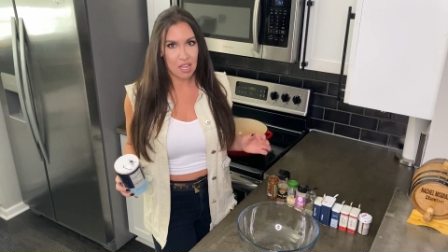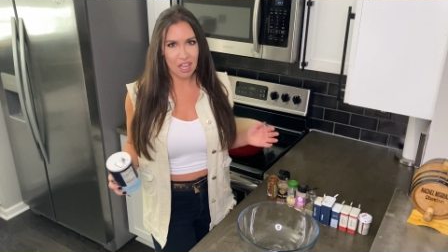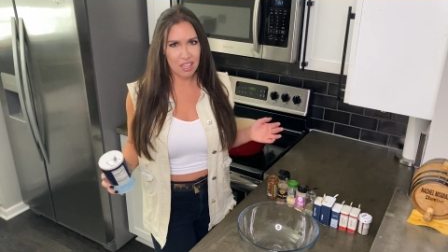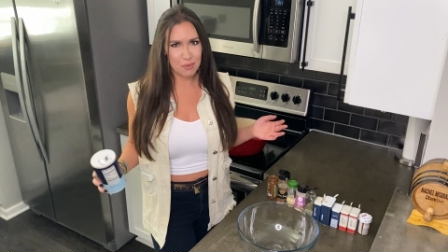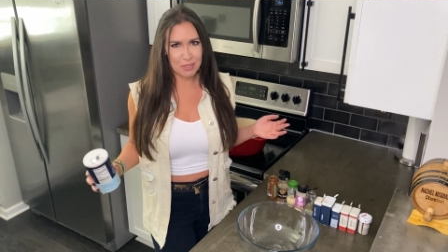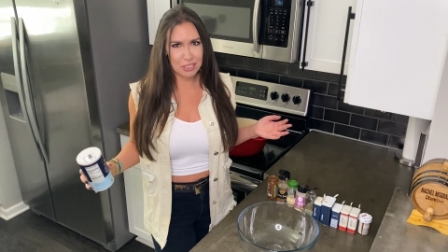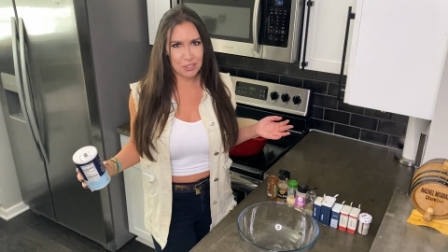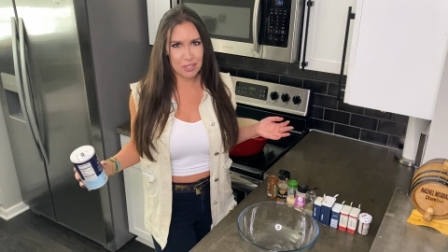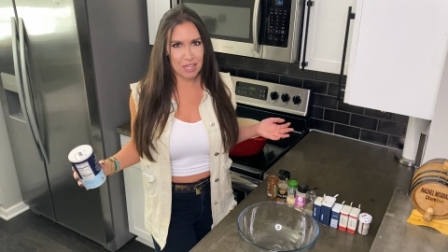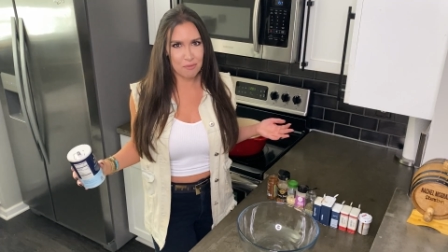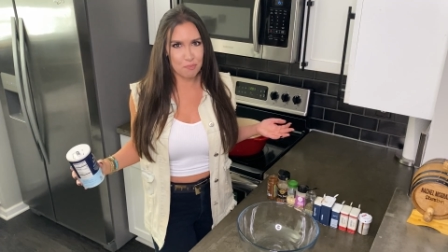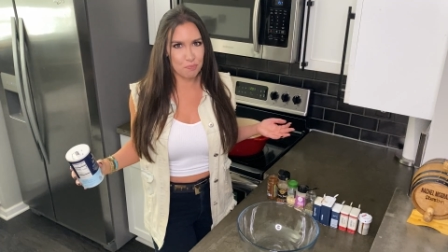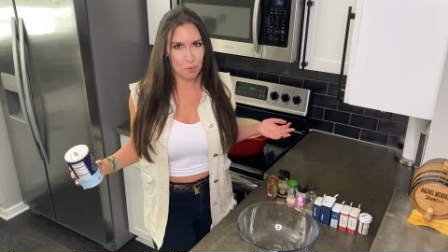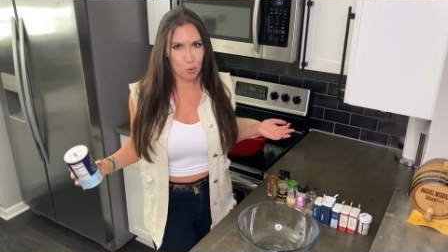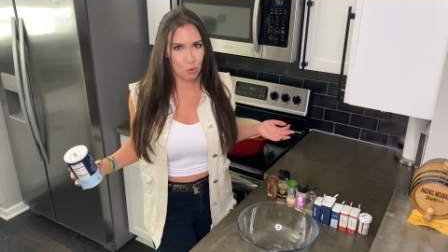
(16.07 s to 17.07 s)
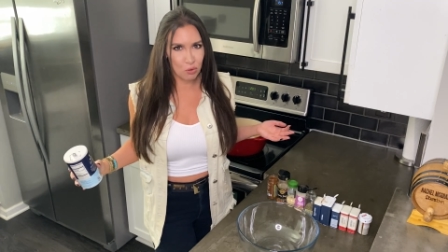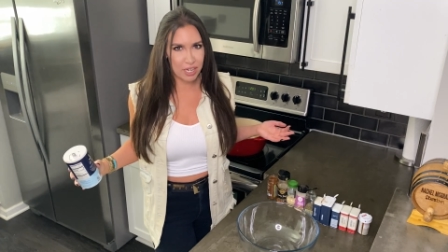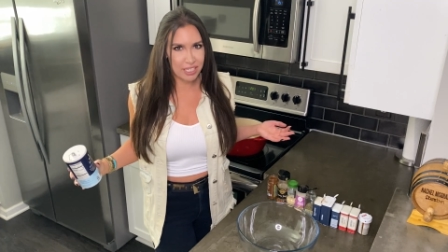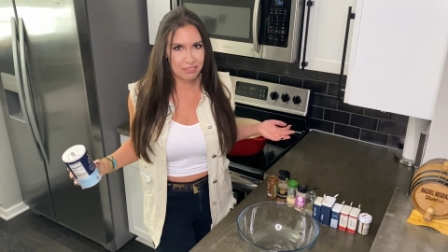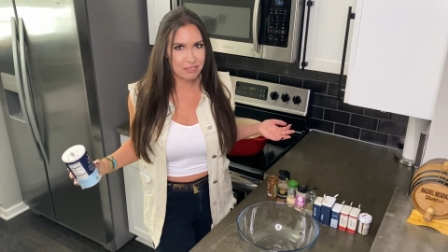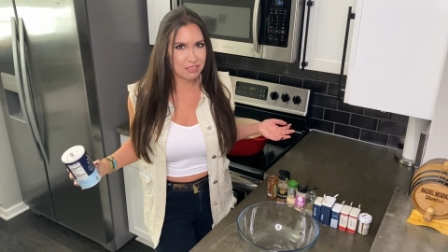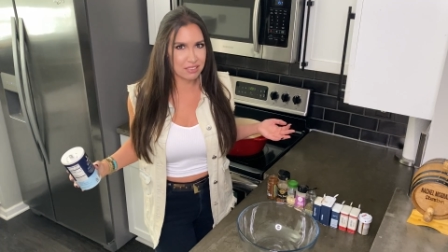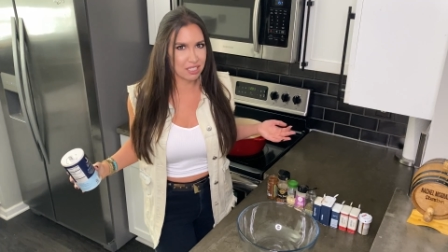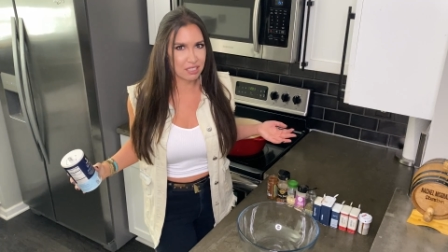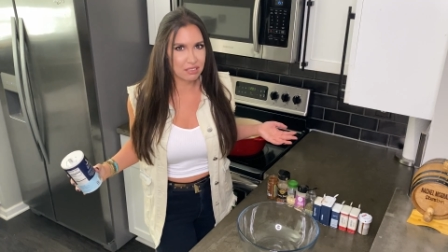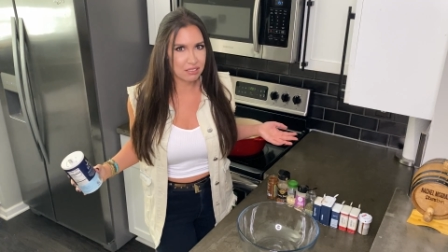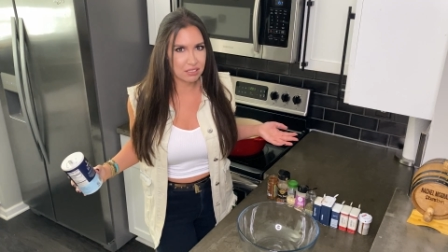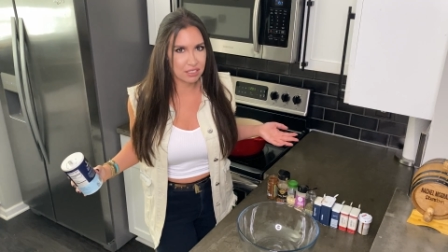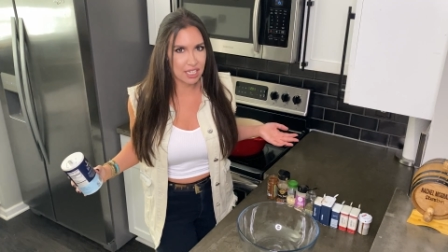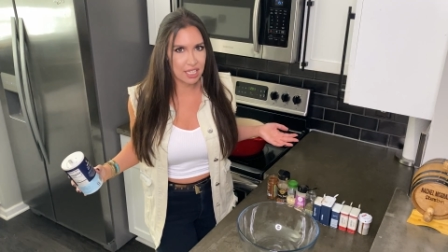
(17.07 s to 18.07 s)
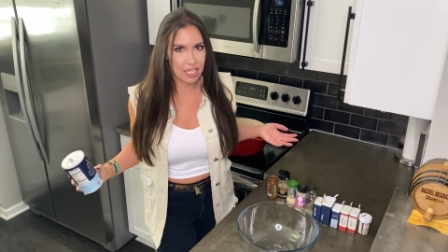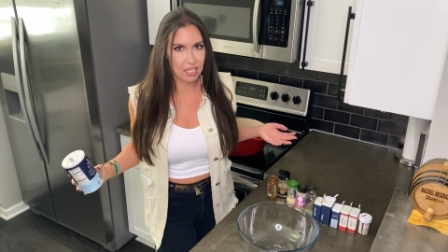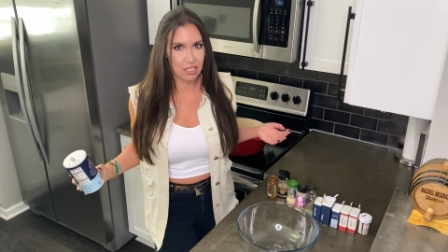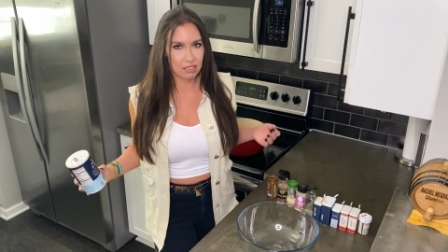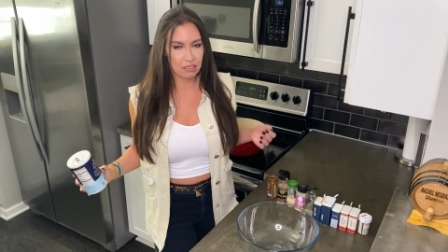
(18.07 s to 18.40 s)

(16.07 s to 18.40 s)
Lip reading: Otherwise, you're gonna have boring, dull chicken.